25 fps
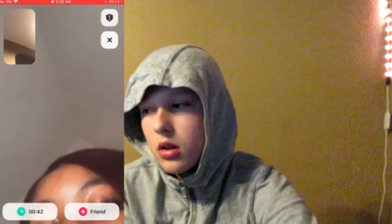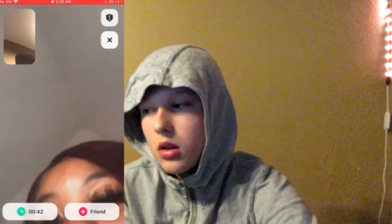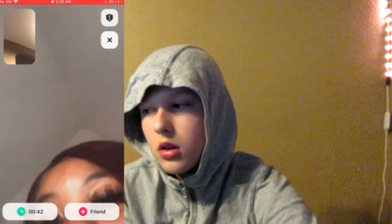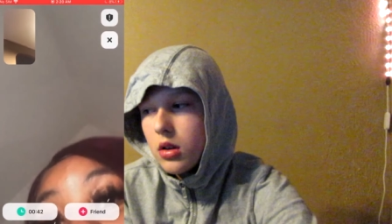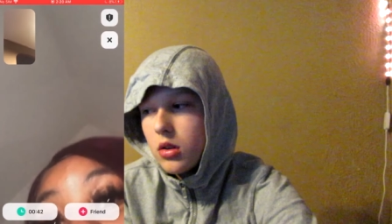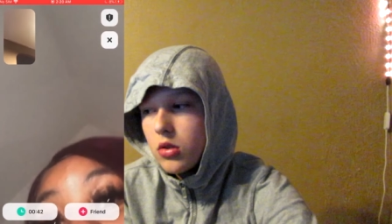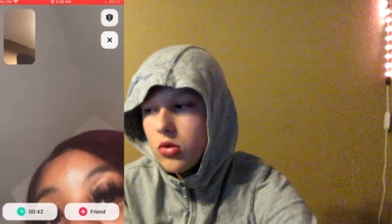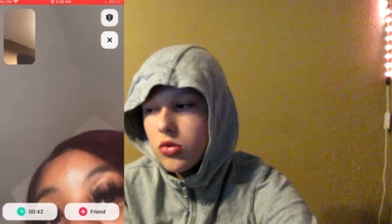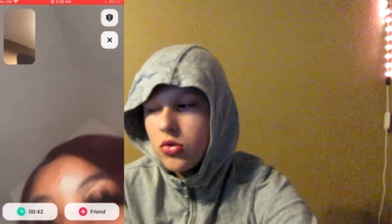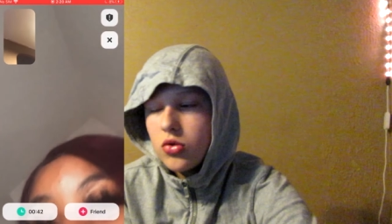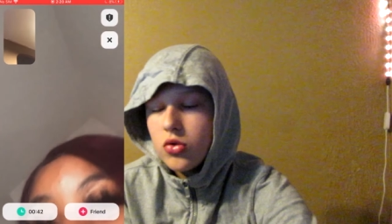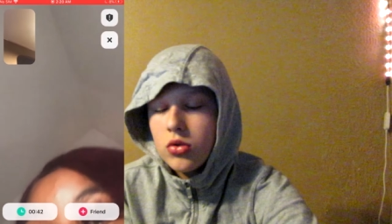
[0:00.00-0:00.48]

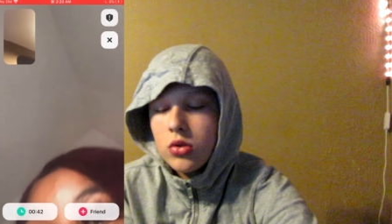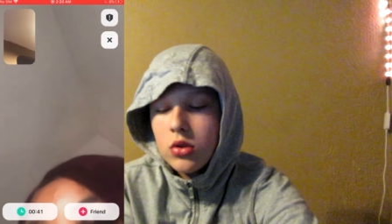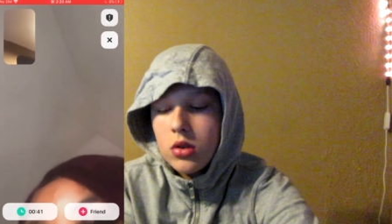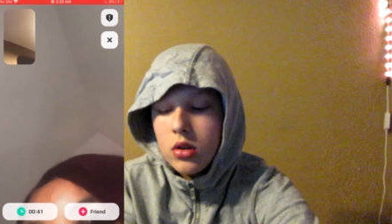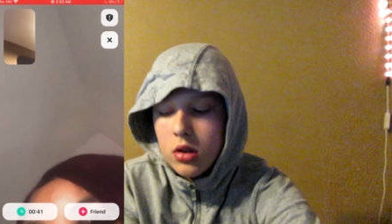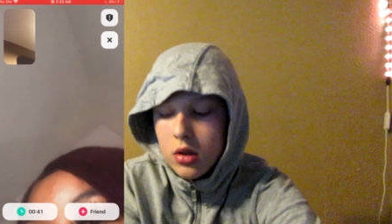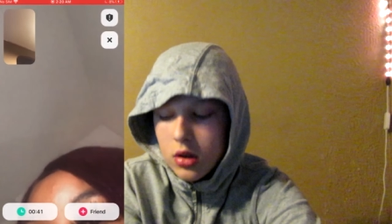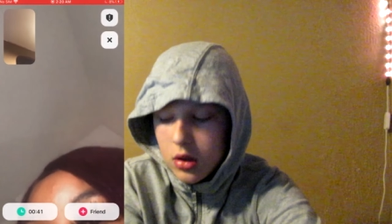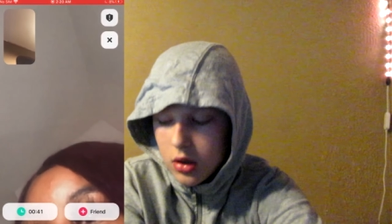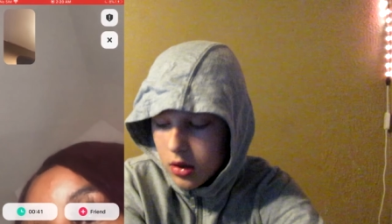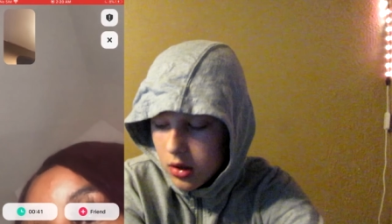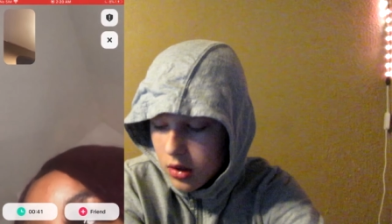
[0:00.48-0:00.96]
How old are you
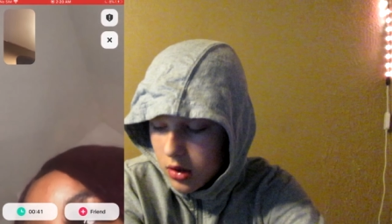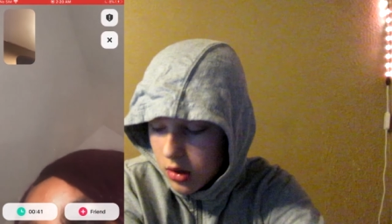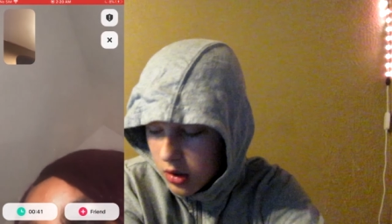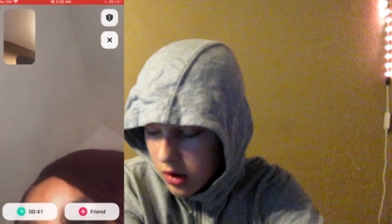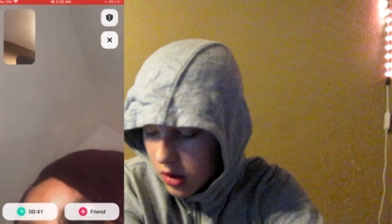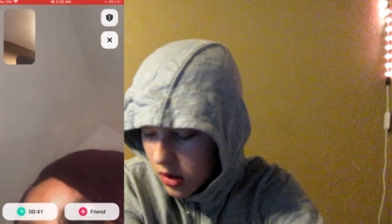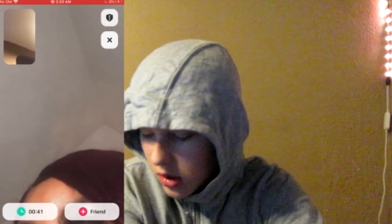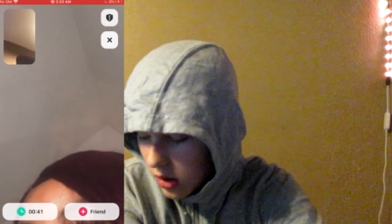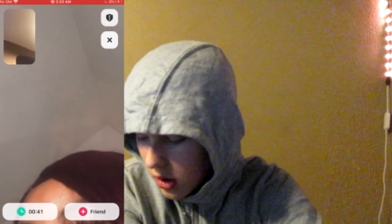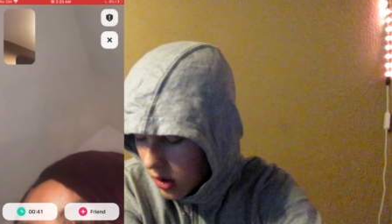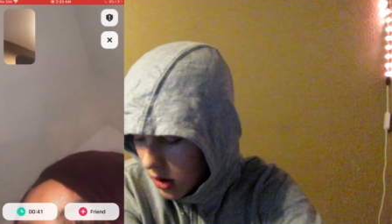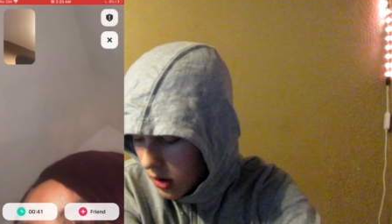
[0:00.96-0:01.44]
for real?
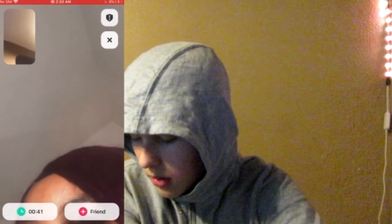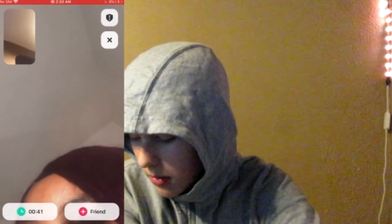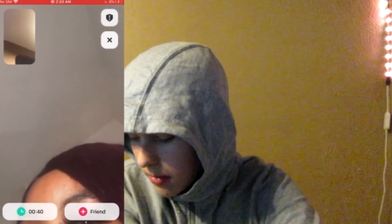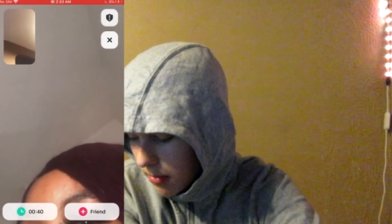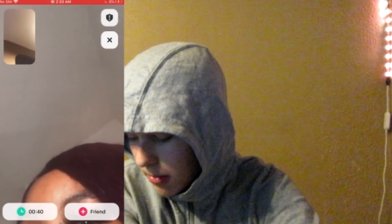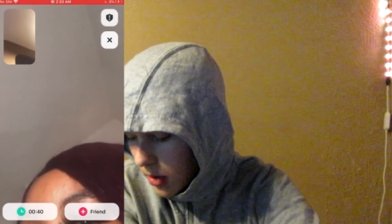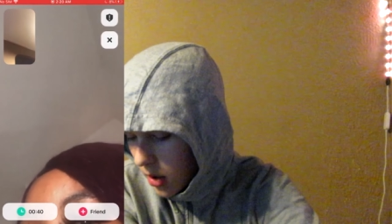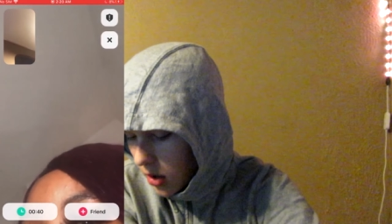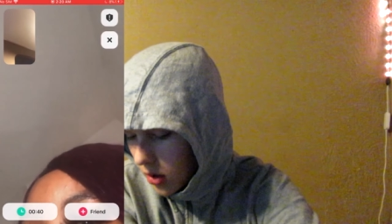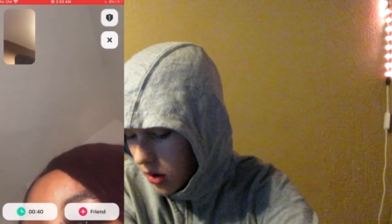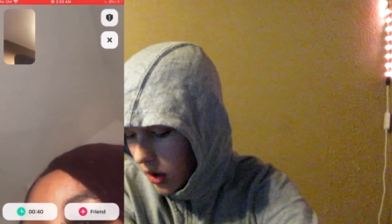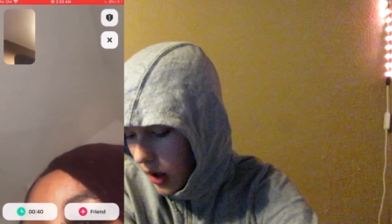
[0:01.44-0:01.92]

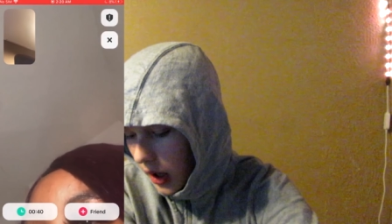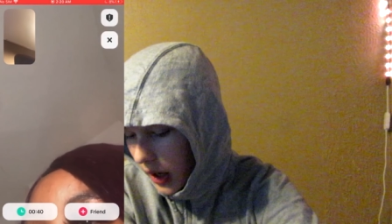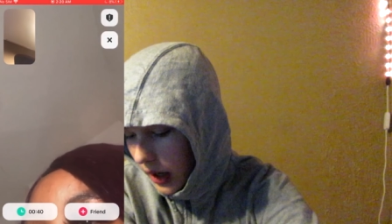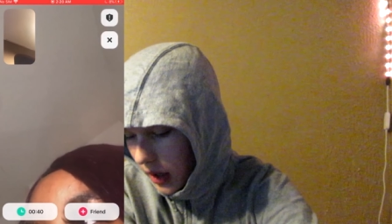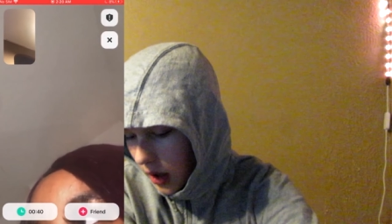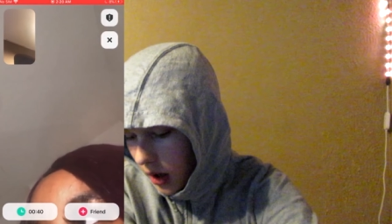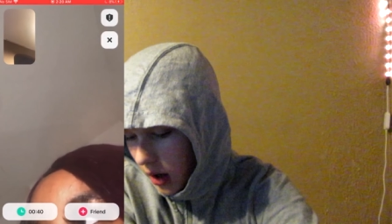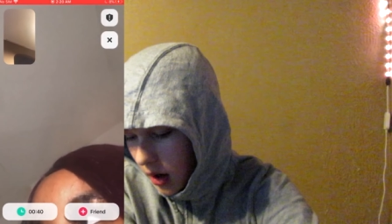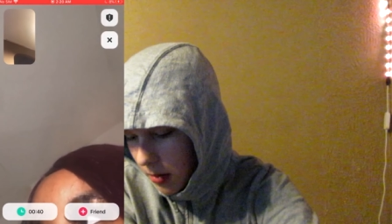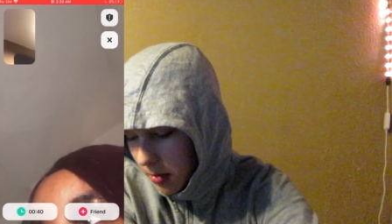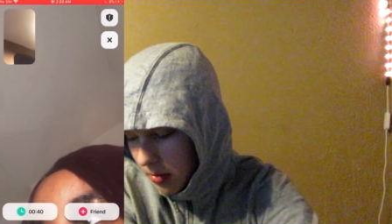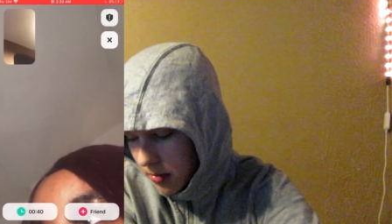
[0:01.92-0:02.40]
Bro,
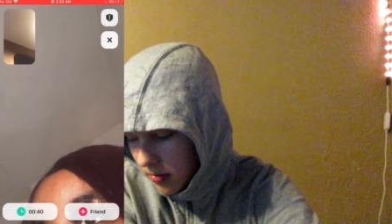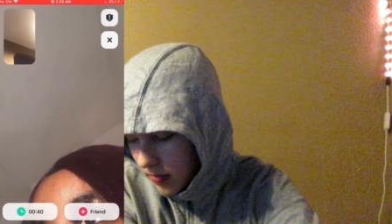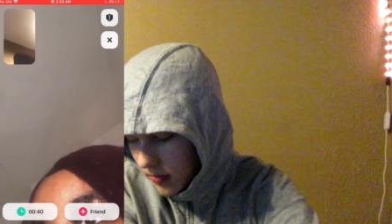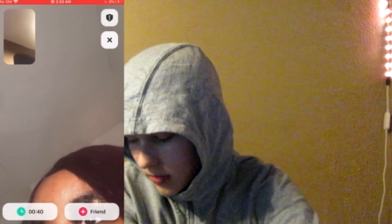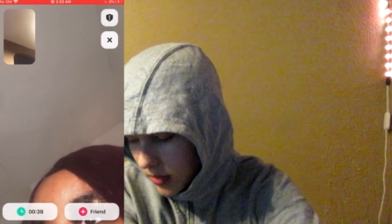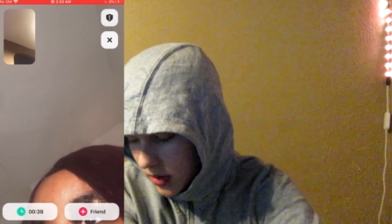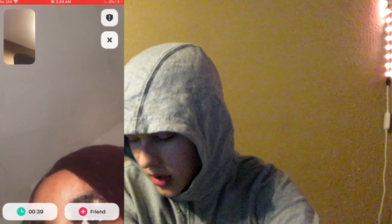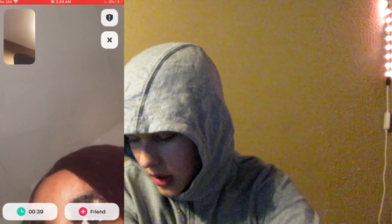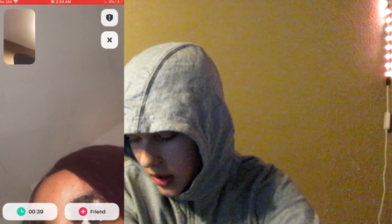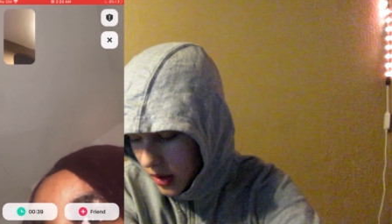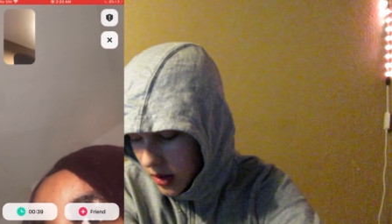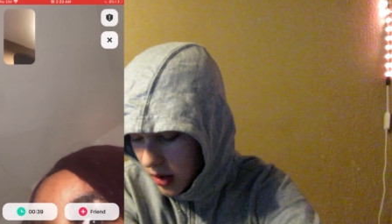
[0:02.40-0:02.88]
like, I'm
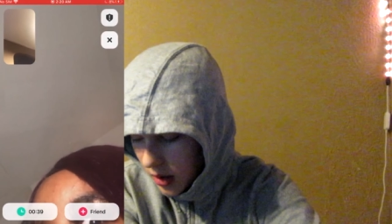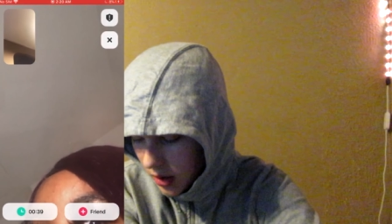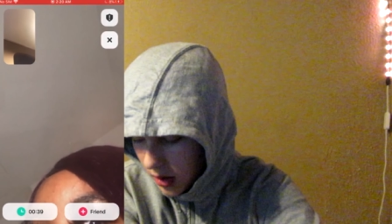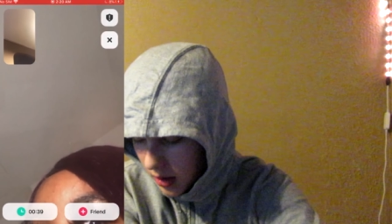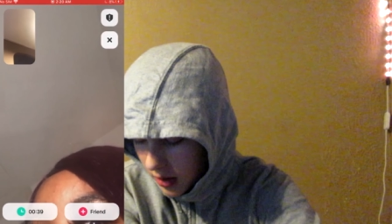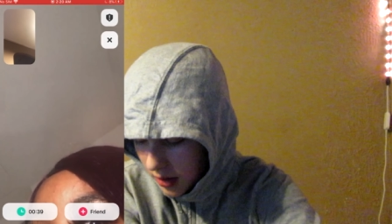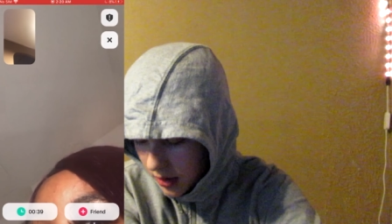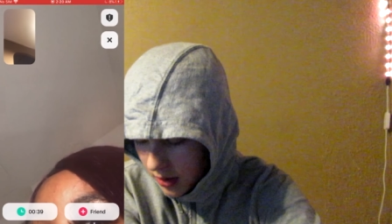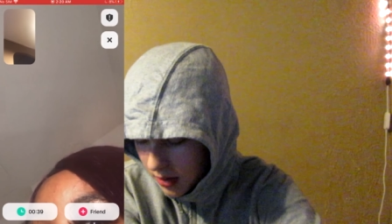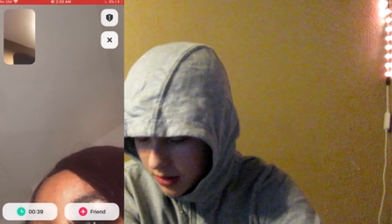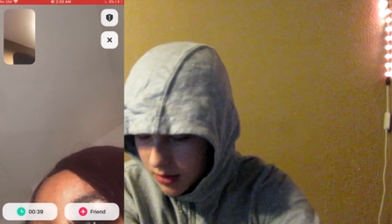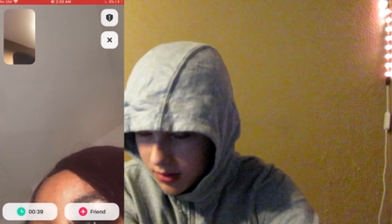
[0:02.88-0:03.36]

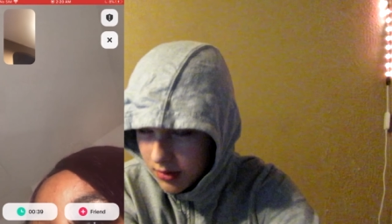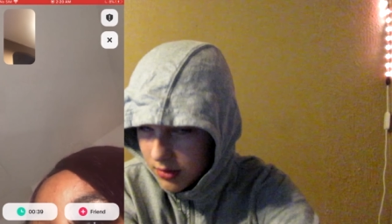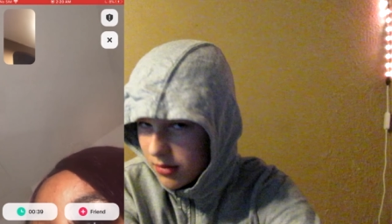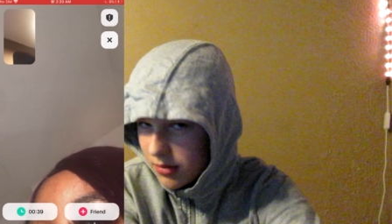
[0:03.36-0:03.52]
16.